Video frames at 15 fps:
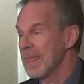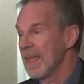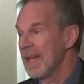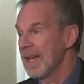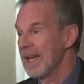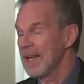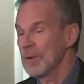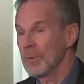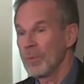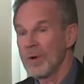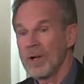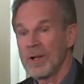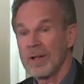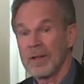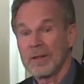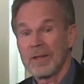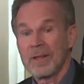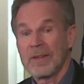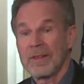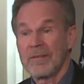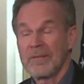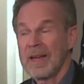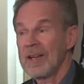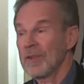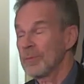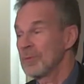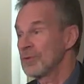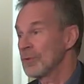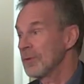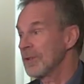And while the
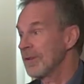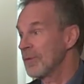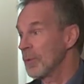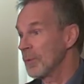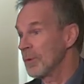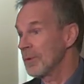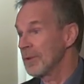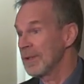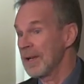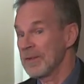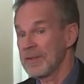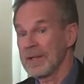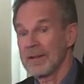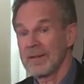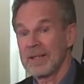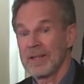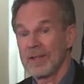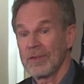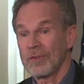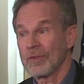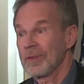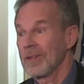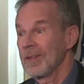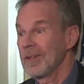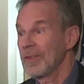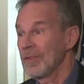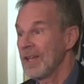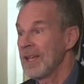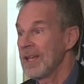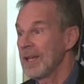vast majority of the world out there is
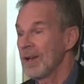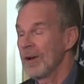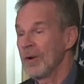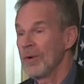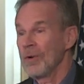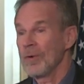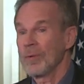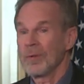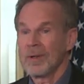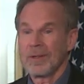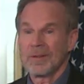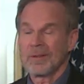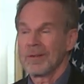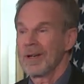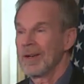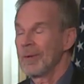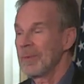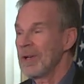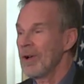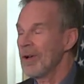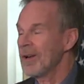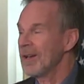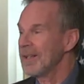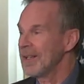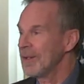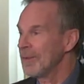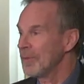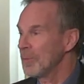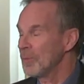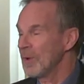saying, oh, uh, we all got
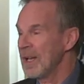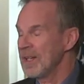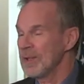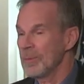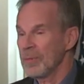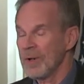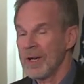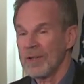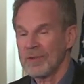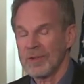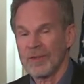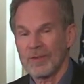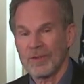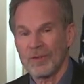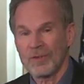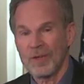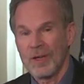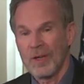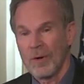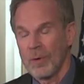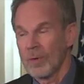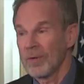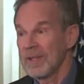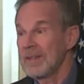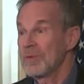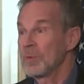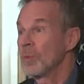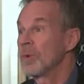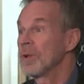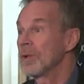here from random processes, or
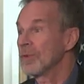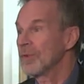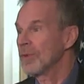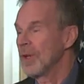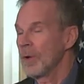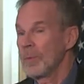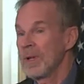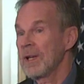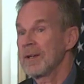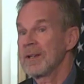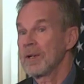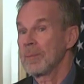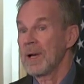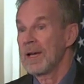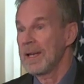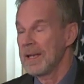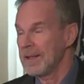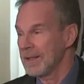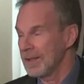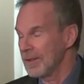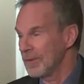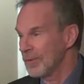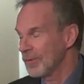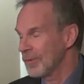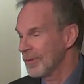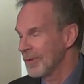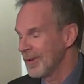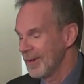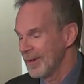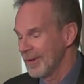even worse, we got here by aliens,
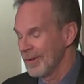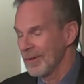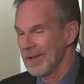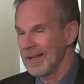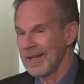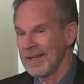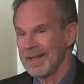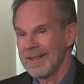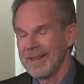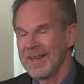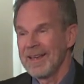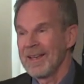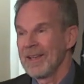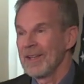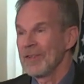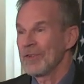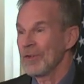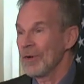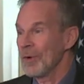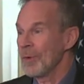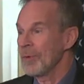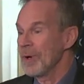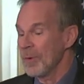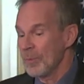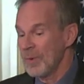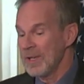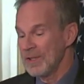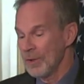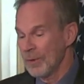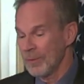okay? So
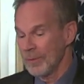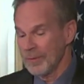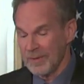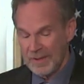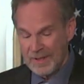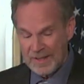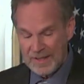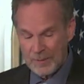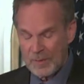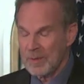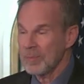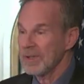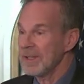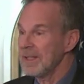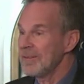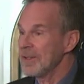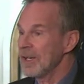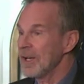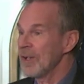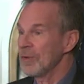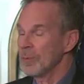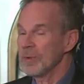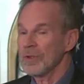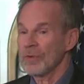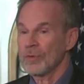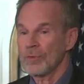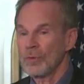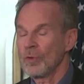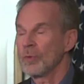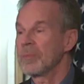we know and we believe that God's Word is
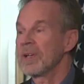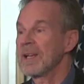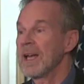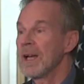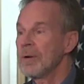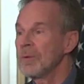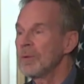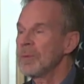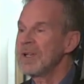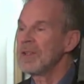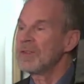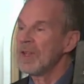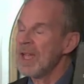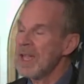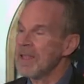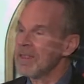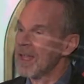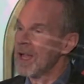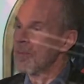true, but how do we take that